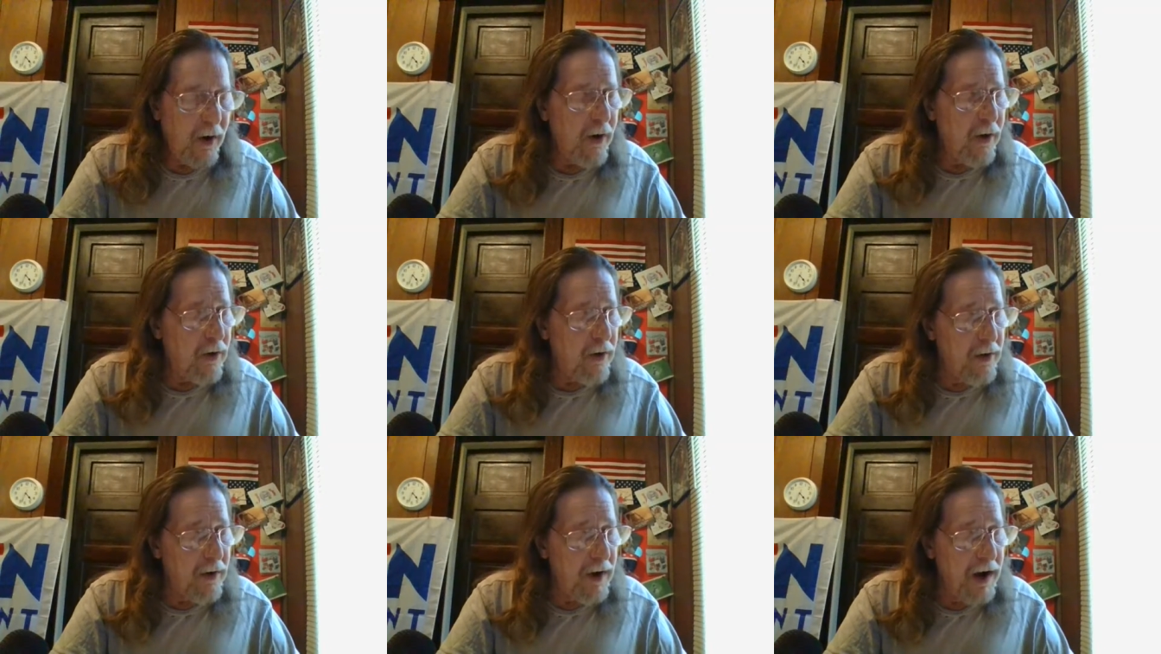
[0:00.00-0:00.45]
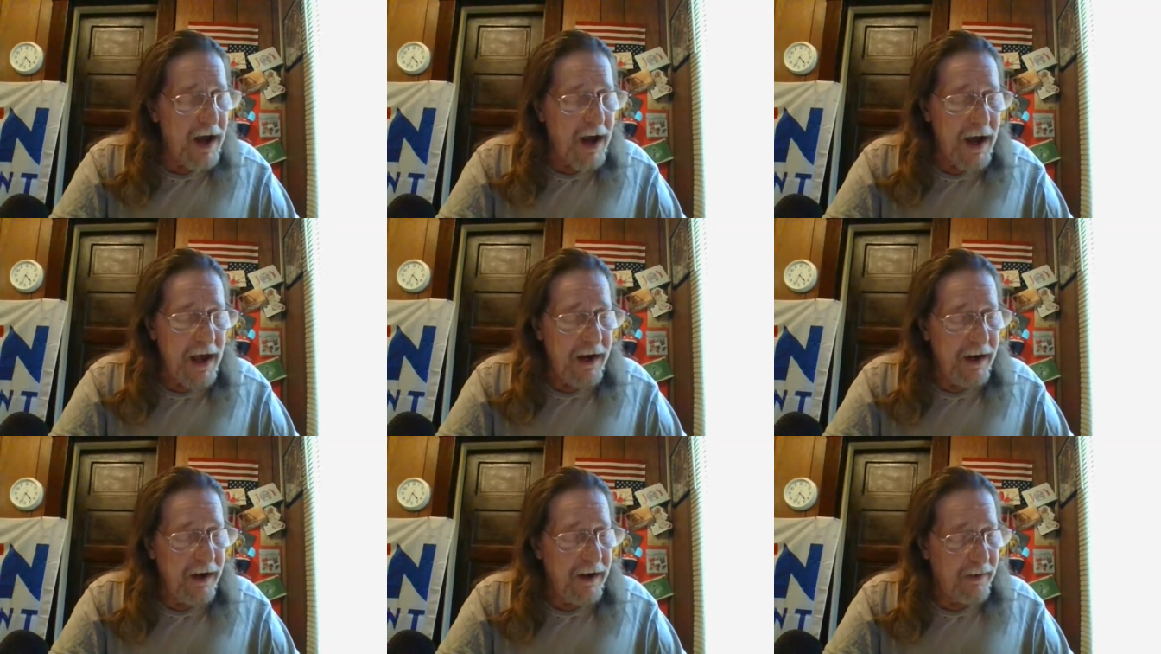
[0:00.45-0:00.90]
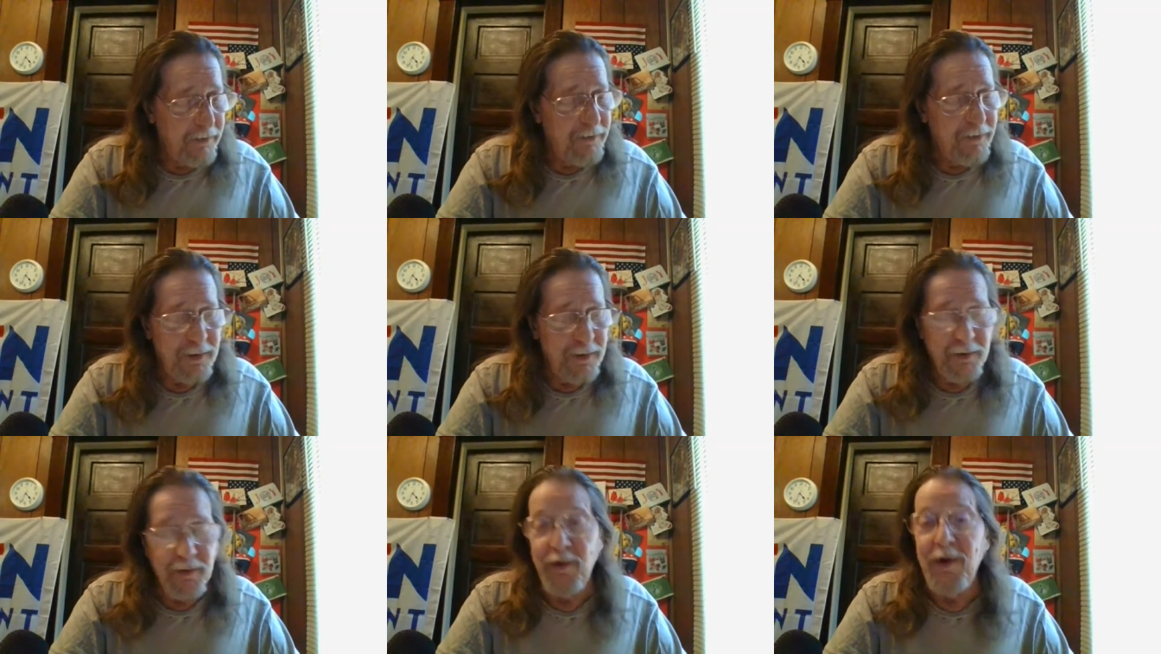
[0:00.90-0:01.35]
Hold on up.
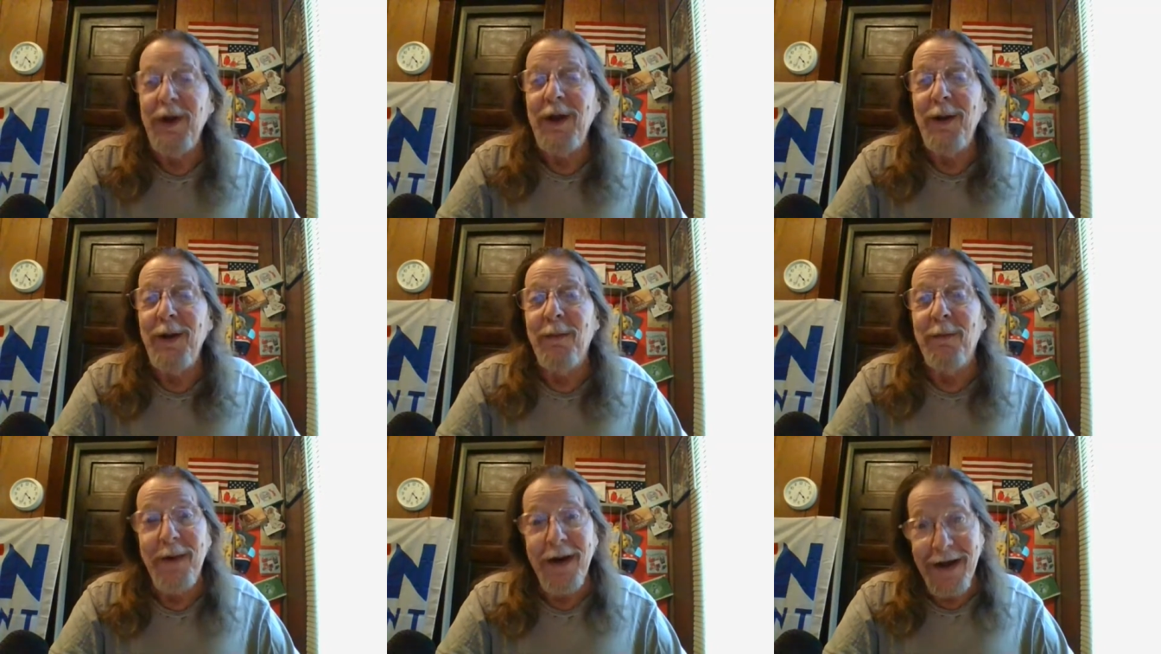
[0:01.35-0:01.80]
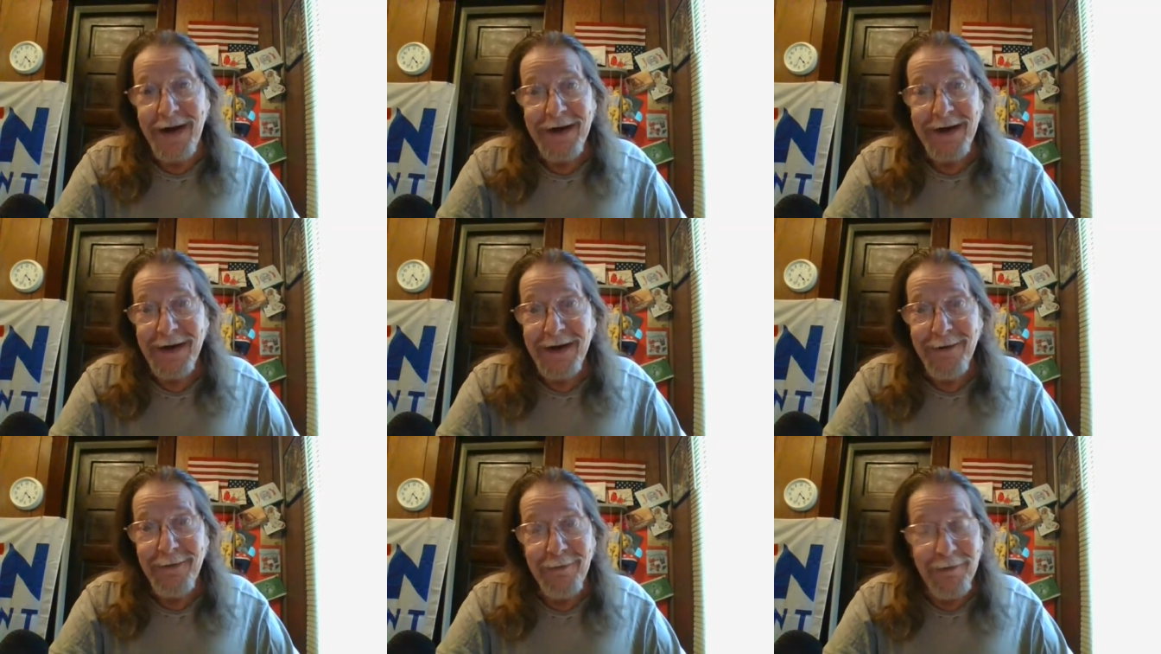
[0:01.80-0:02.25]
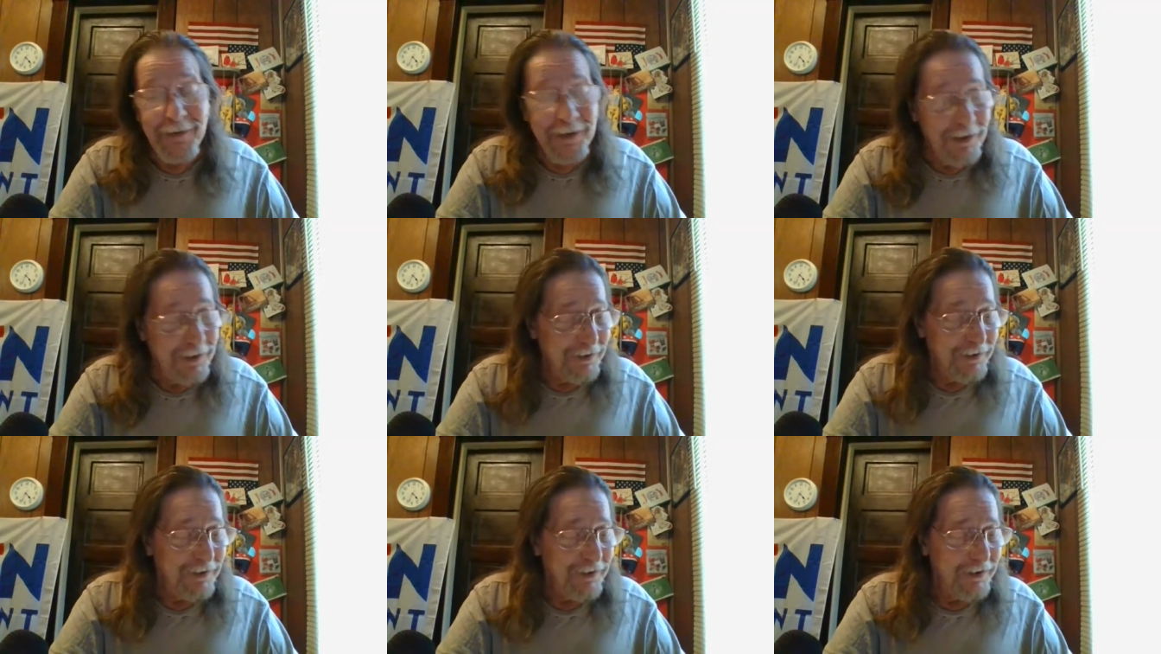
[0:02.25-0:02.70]
We about to get
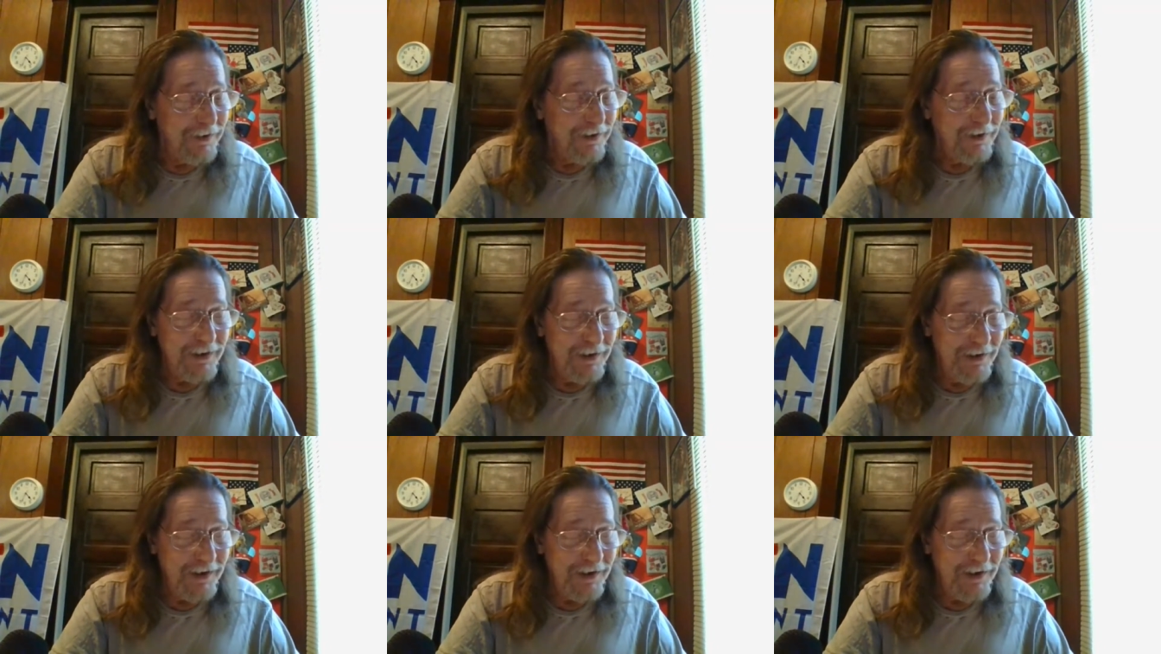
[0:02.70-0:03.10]
rid of the